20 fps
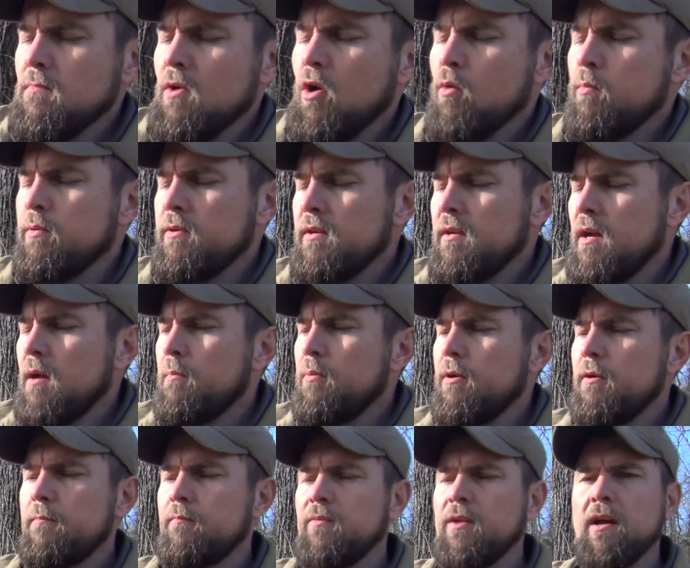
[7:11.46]
open it up.
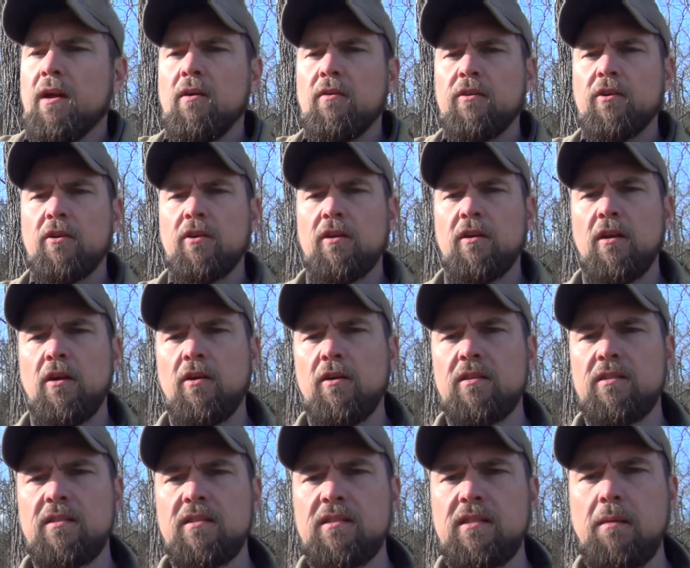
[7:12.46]
Now you're going to
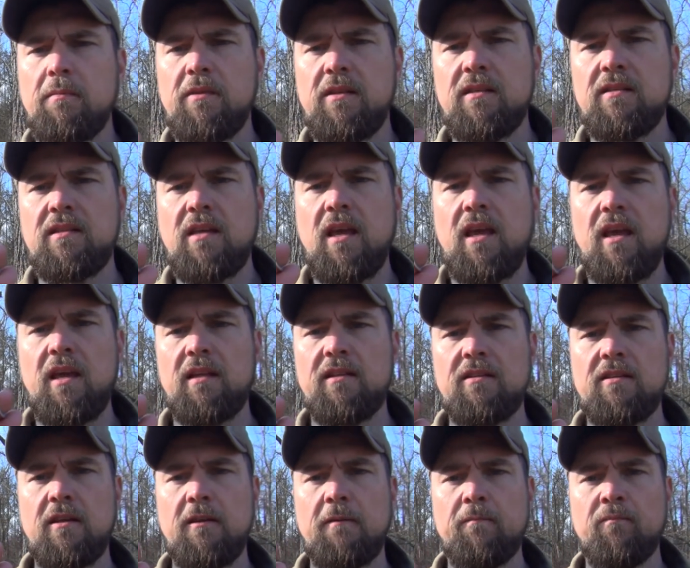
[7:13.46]
notice that some of these
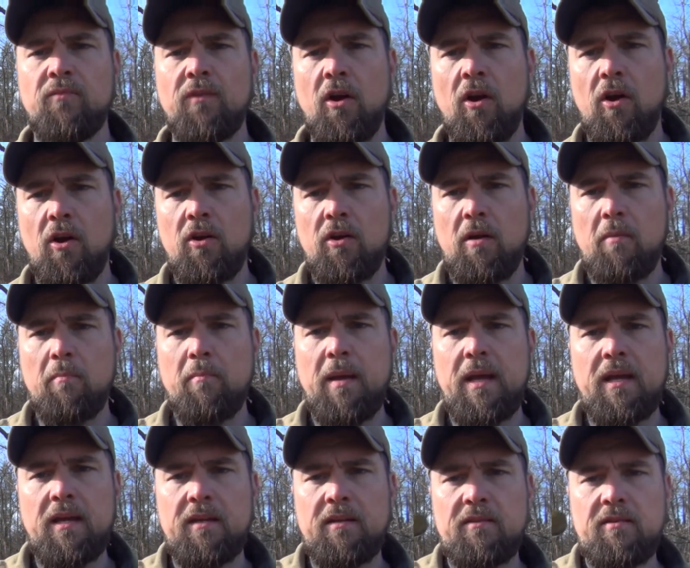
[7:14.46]
cans are going to
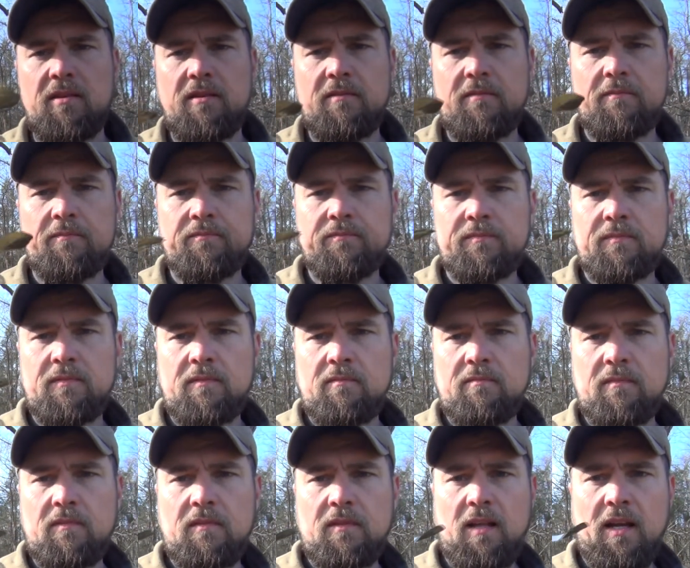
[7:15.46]
bend
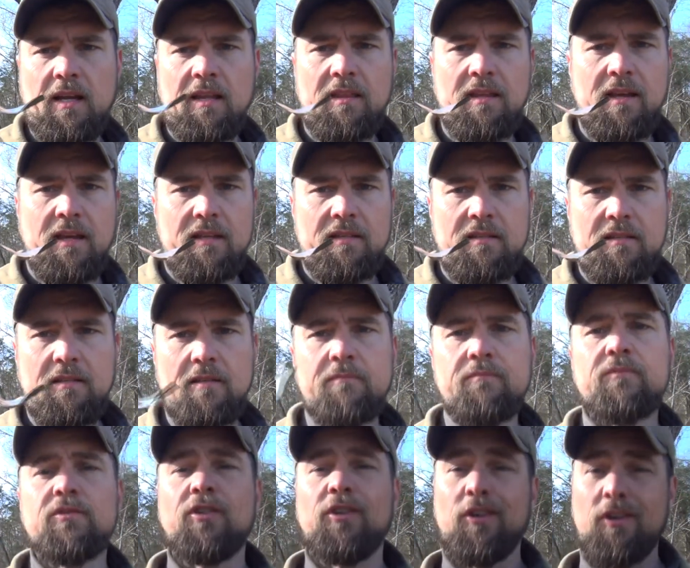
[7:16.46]
like this,
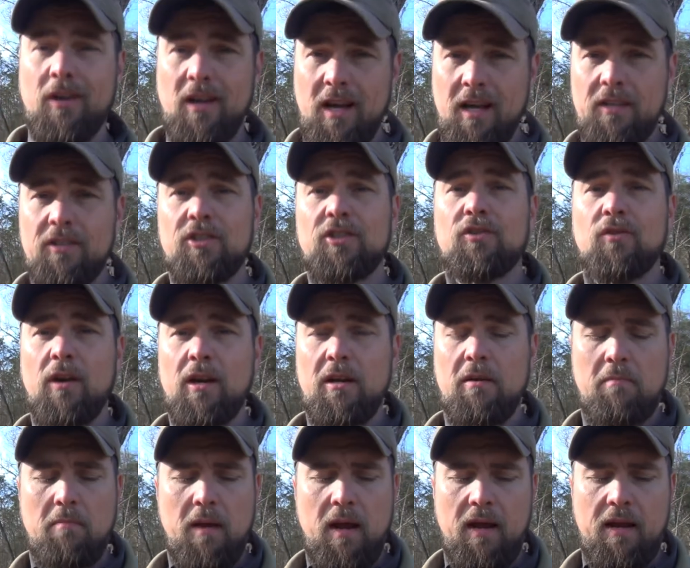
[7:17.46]
so you're going to have to straighten
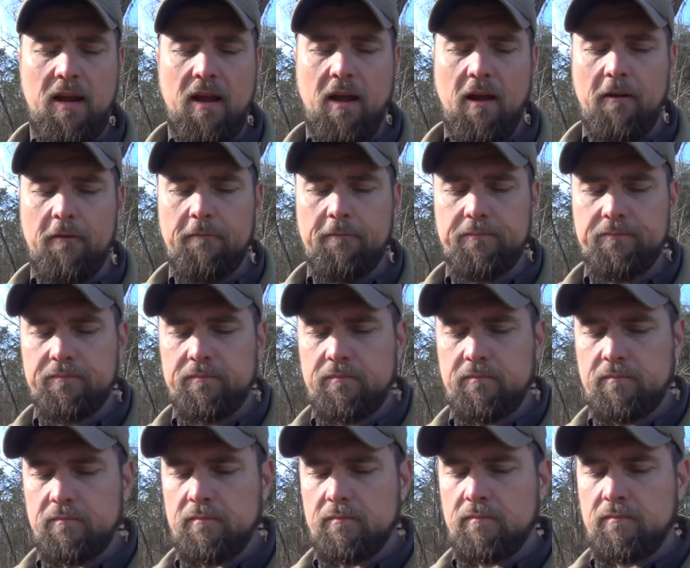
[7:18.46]
them back out.
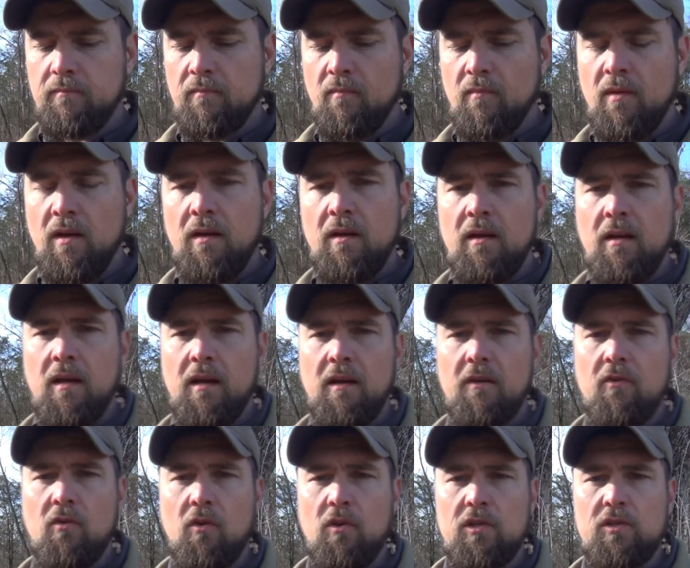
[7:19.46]
And
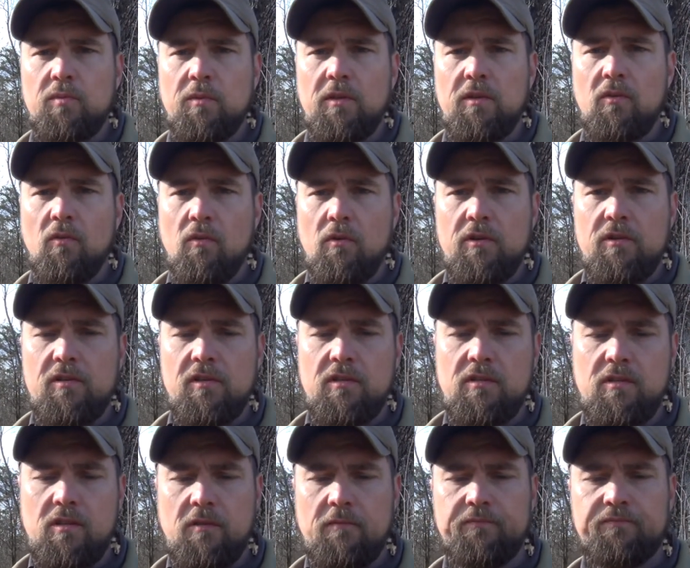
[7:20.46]
of course with
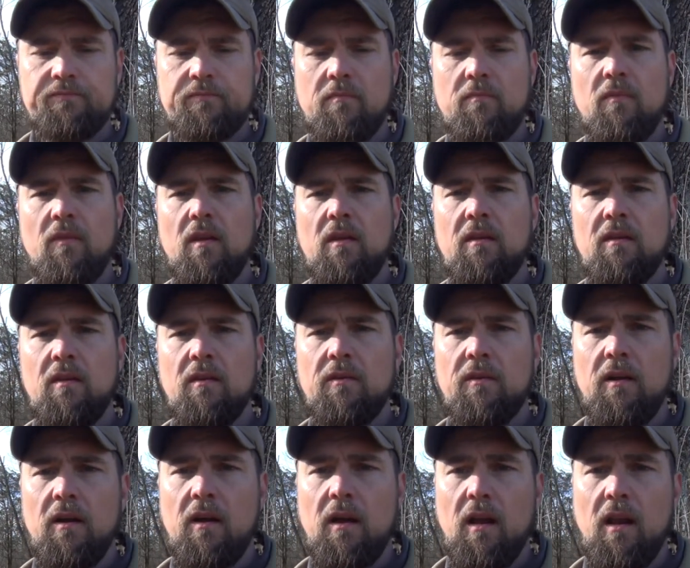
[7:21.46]
oranges, I mean,
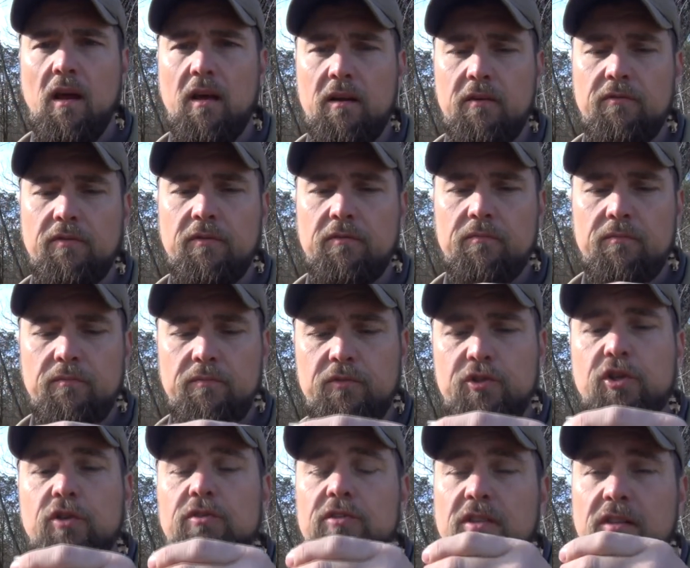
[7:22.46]
you've got a lot of
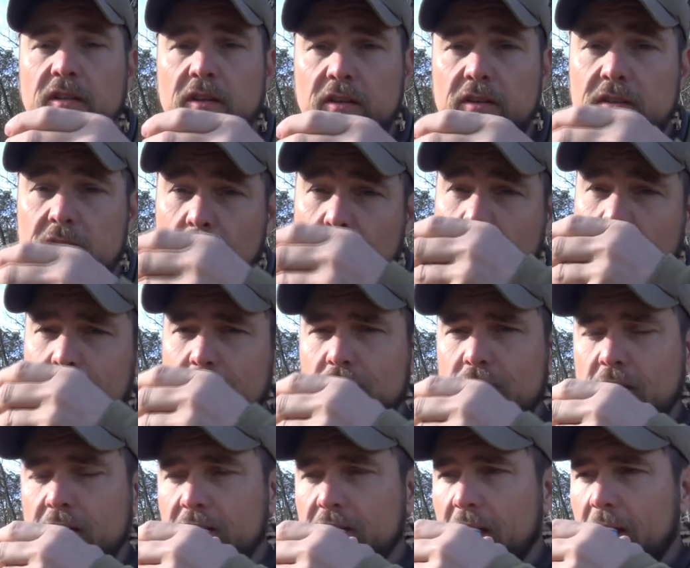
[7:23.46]
juice in there, so we have to
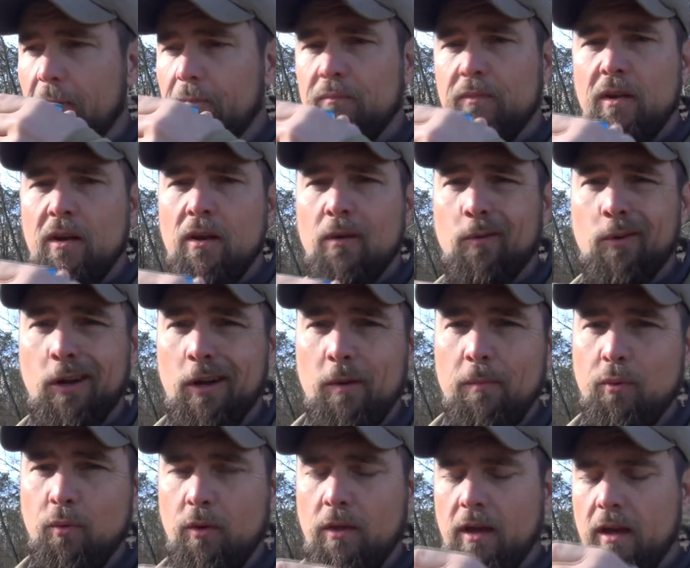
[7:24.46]
drink that. We're not going
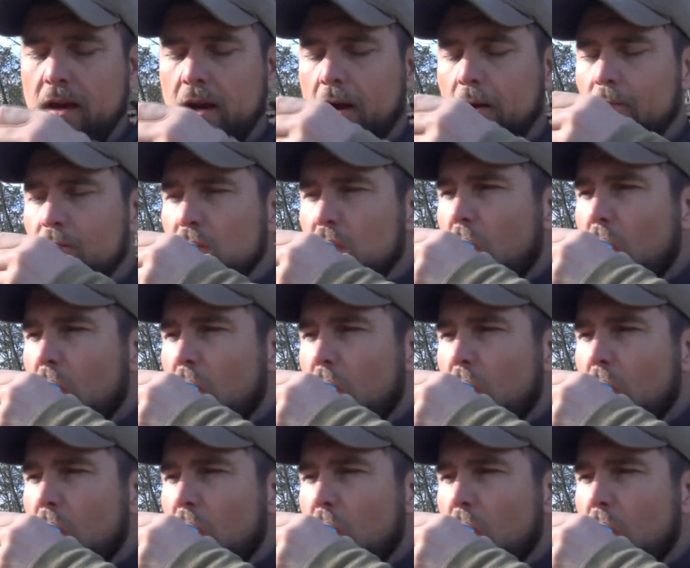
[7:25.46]
to pour that out.